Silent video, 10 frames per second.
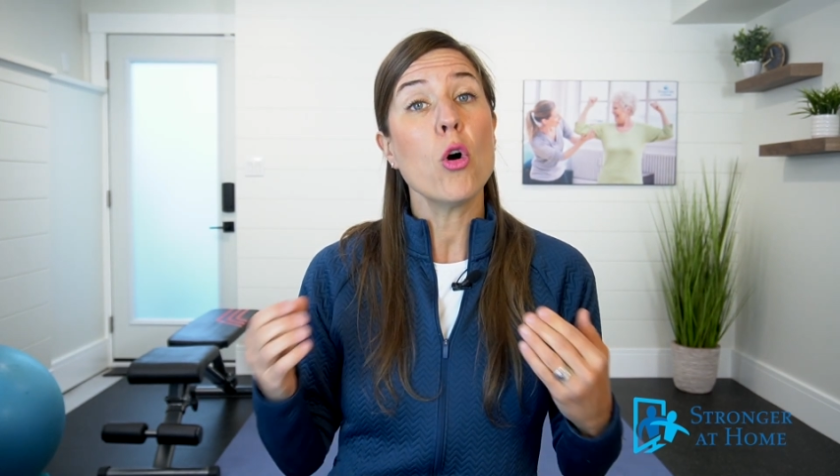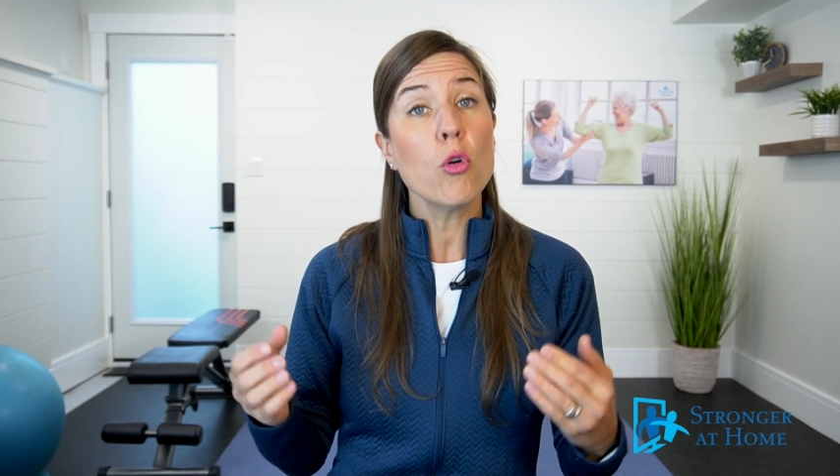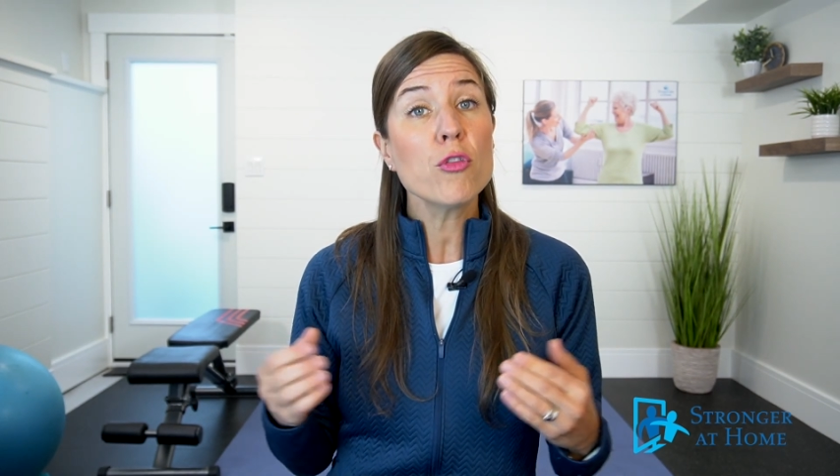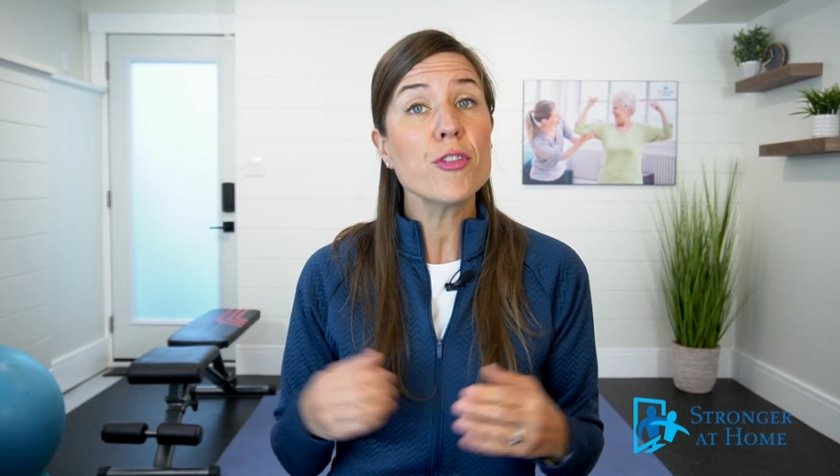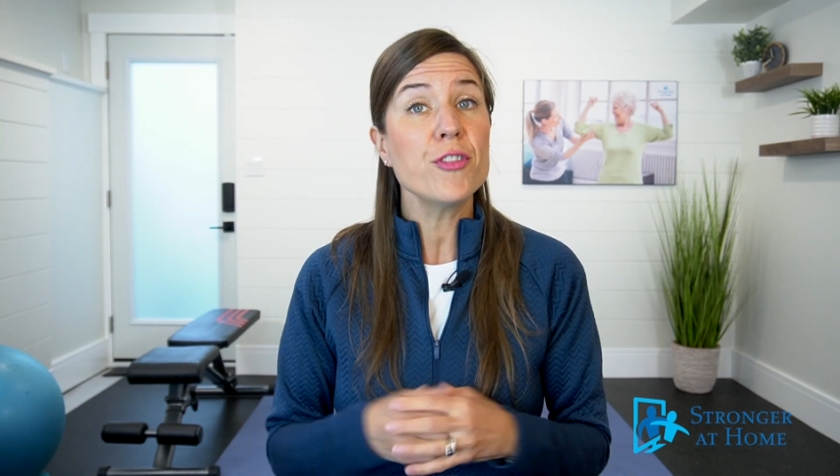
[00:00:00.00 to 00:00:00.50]

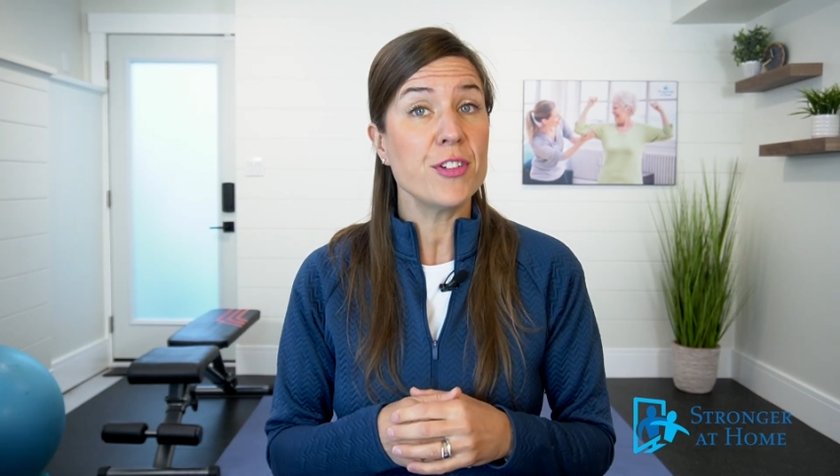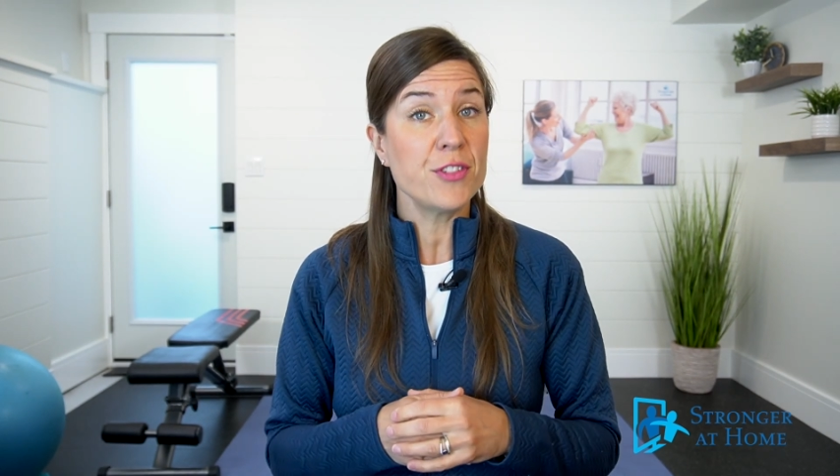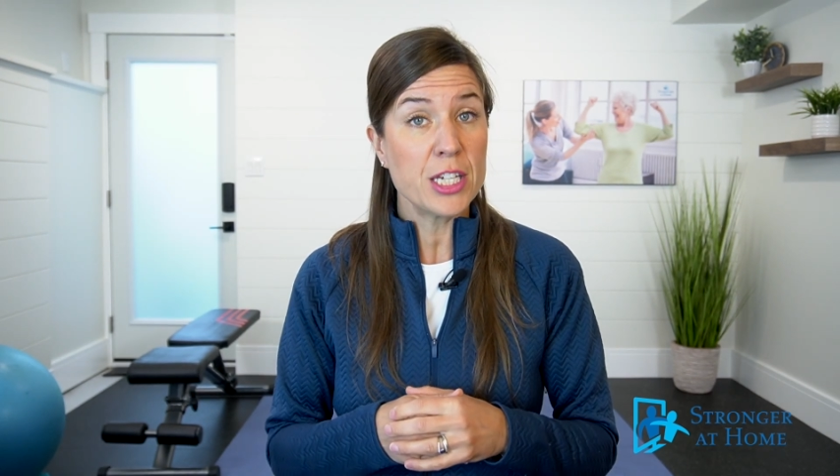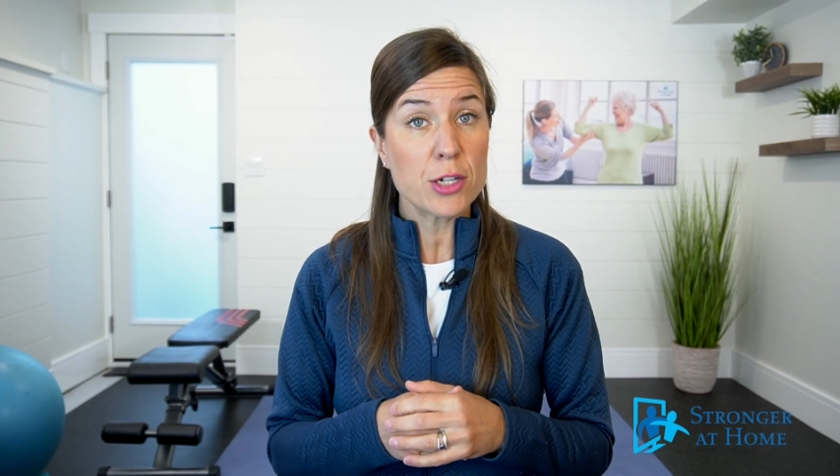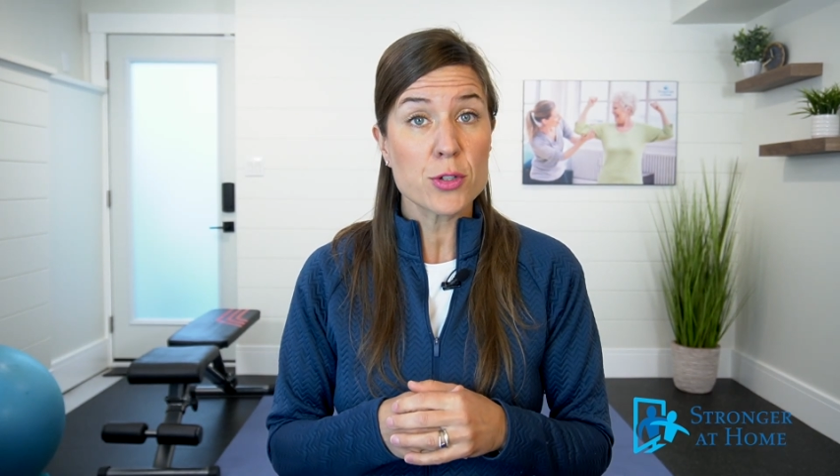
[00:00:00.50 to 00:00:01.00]
over
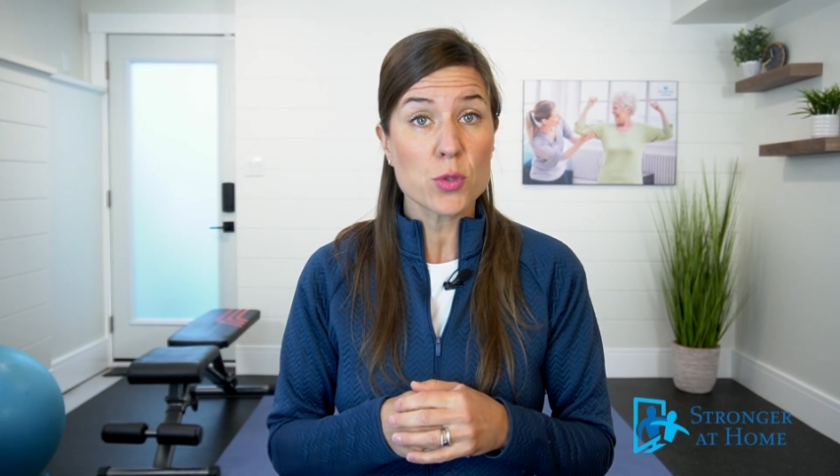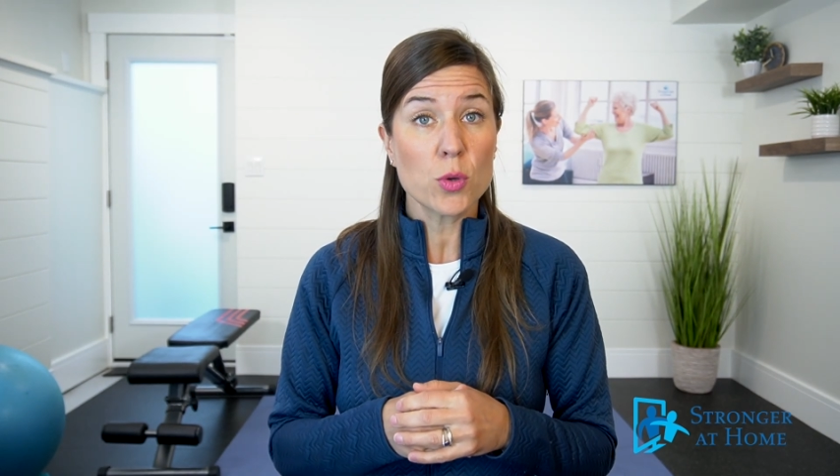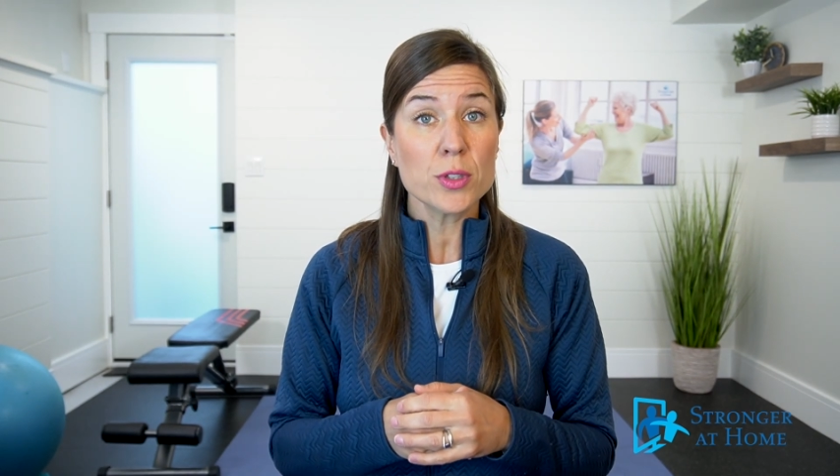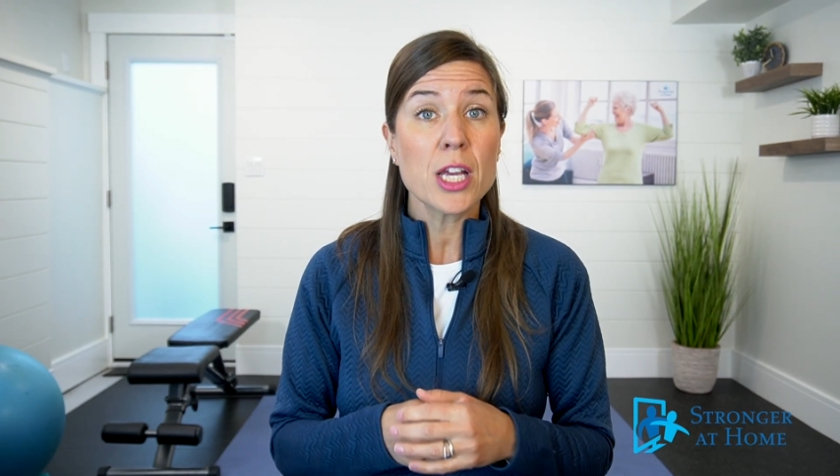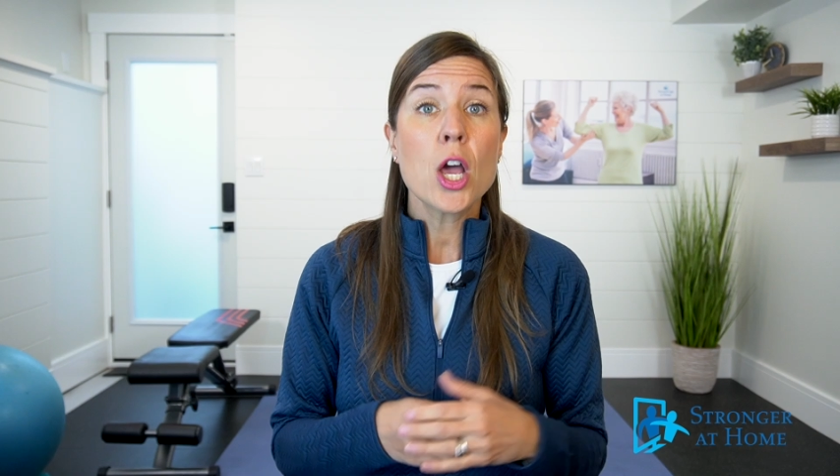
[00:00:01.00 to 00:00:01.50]
50 years
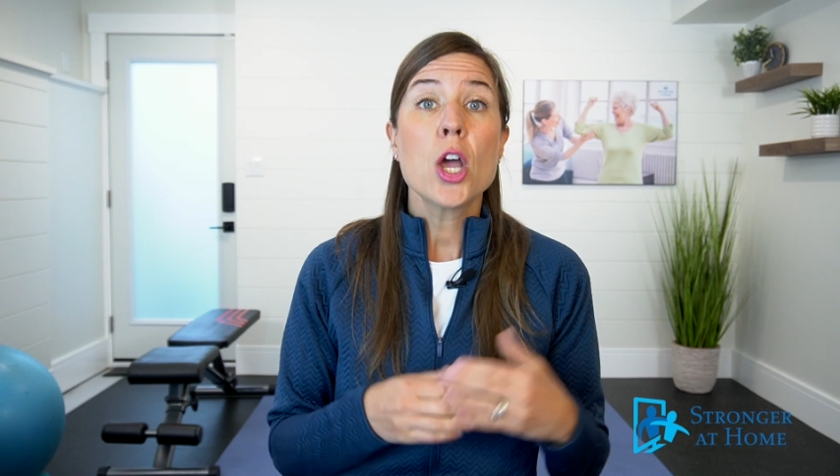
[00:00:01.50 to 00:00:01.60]
old,